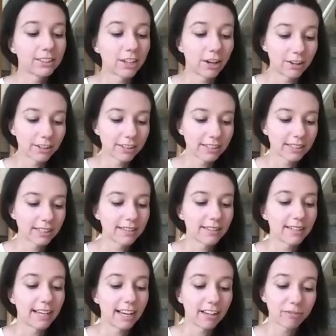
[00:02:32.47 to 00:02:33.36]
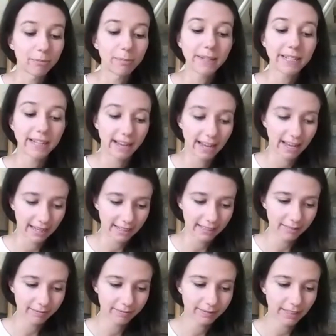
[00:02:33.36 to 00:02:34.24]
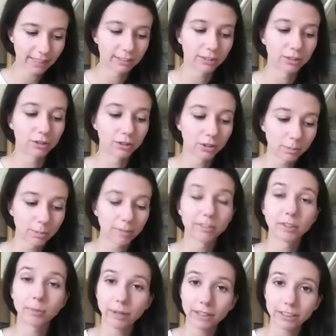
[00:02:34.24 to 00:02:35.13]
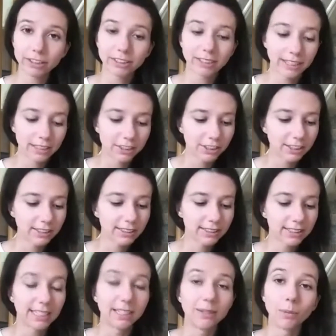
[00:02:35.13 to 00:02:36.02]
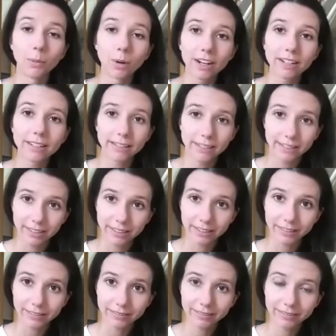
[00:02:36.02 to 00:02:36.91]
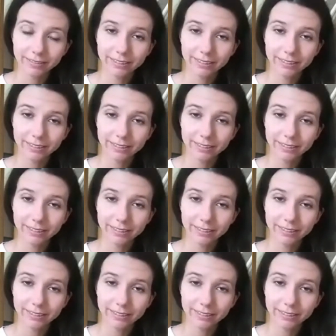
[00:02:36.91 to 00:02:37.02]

started the FBI as a group of special agents in what year?